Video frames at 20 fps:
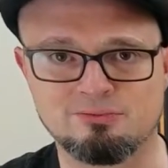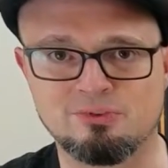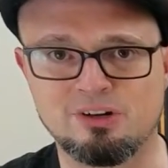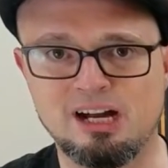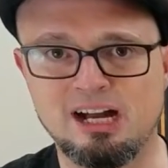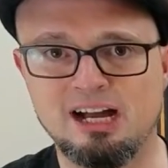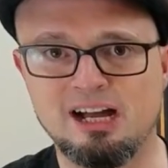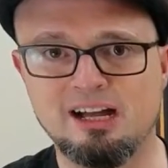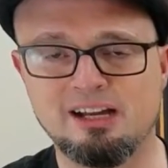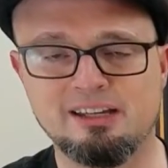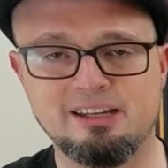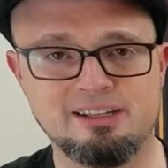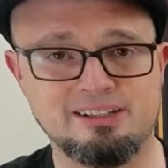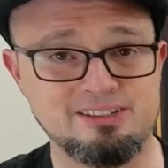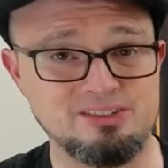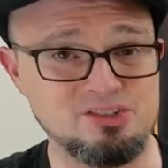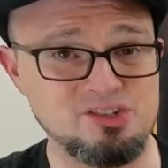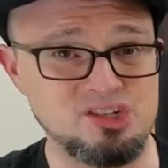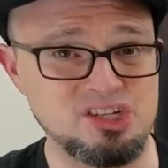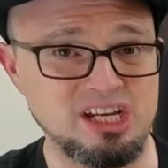rock and
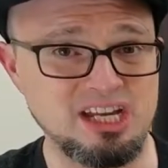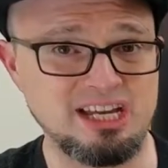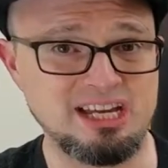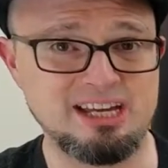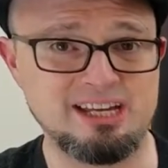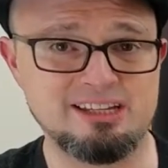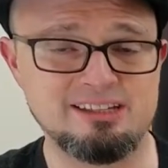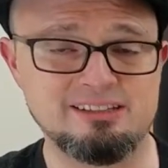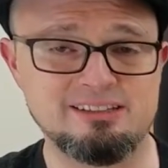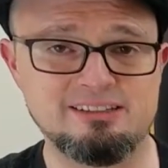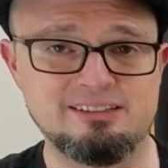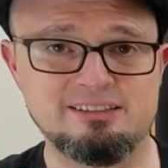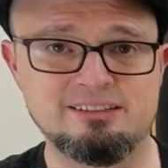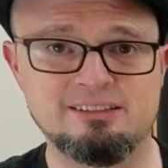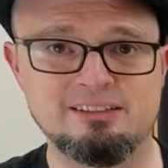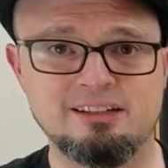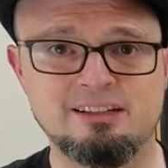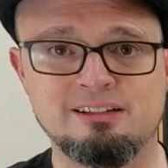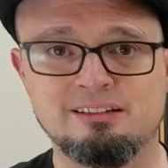in jazz.